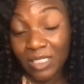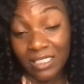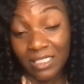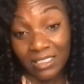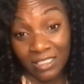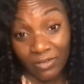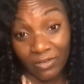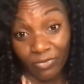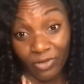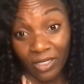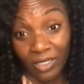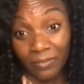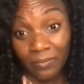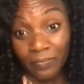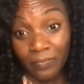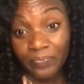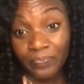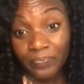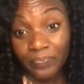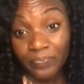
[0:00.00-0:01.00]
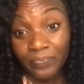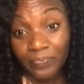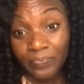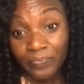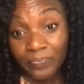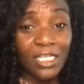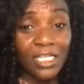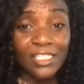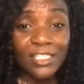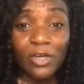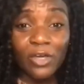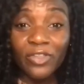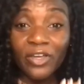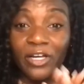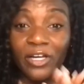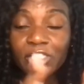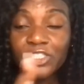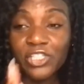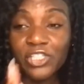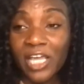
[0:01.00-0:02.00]
is different. And so there
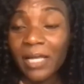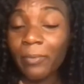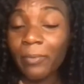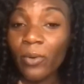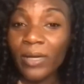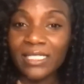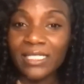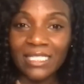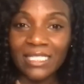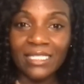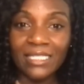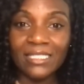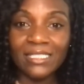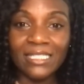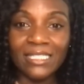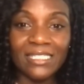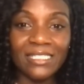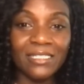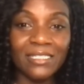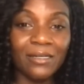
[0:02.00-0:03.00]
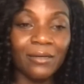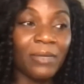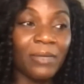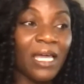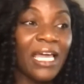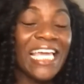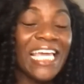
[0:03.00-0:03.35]
are checkpoints in the system,